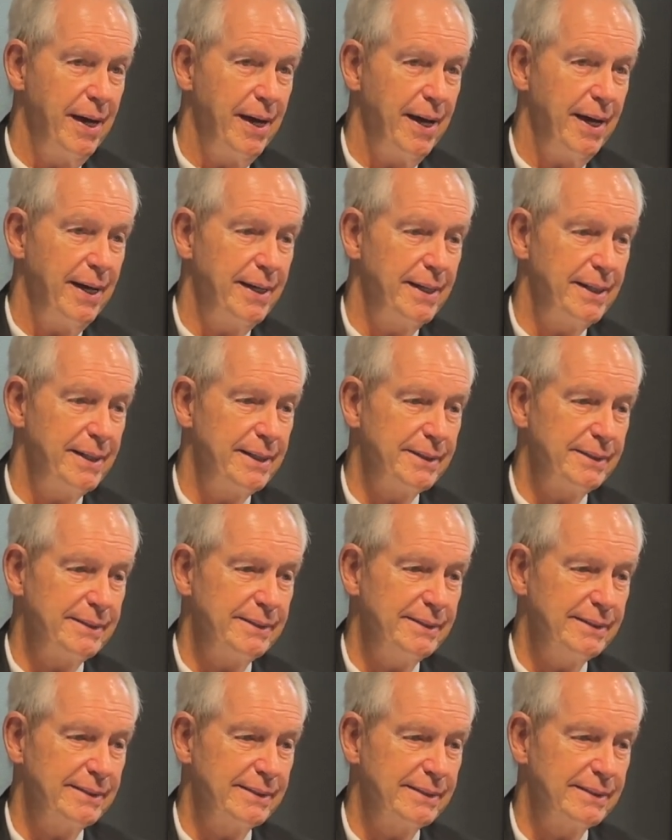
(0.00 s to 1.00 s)
Yeah,
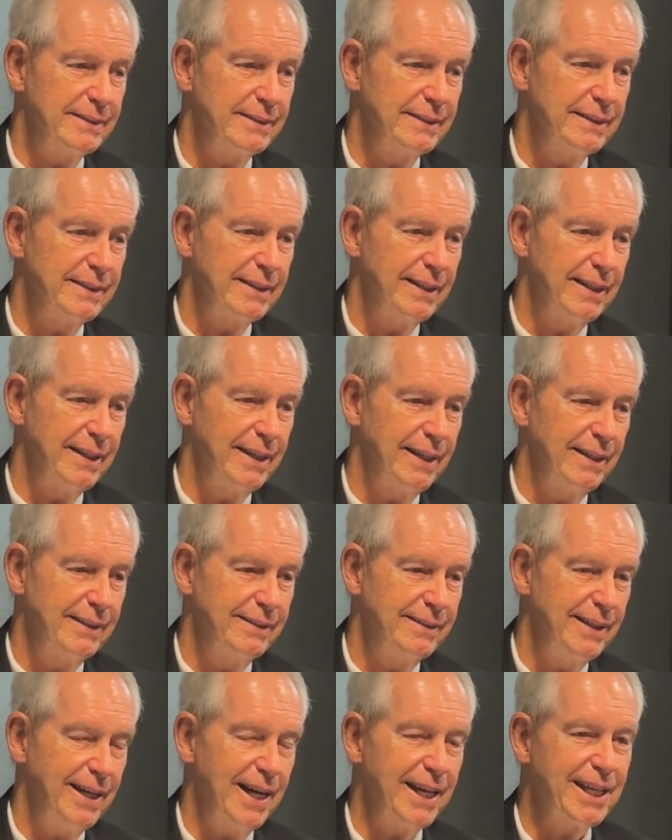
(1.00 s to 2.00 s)

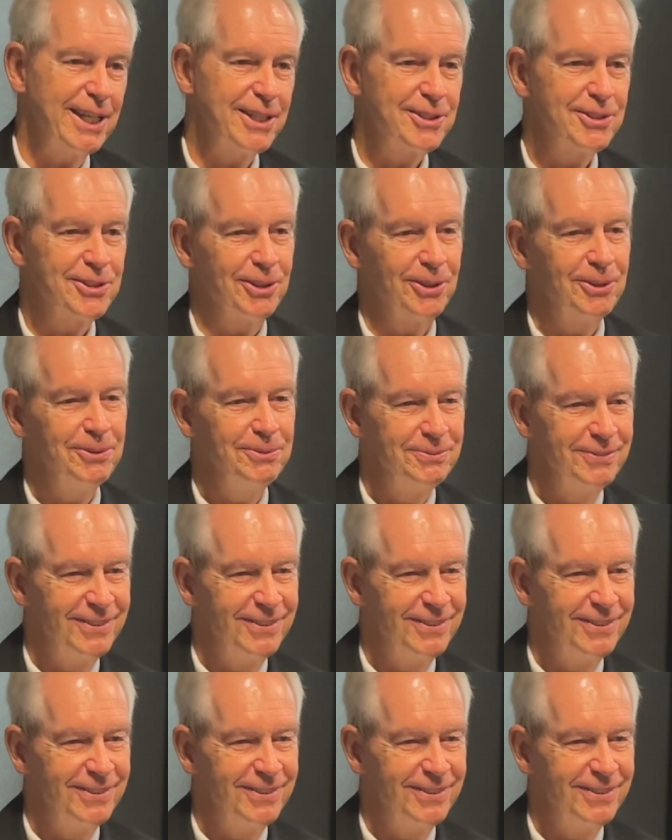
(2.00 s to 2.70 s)
I guess so.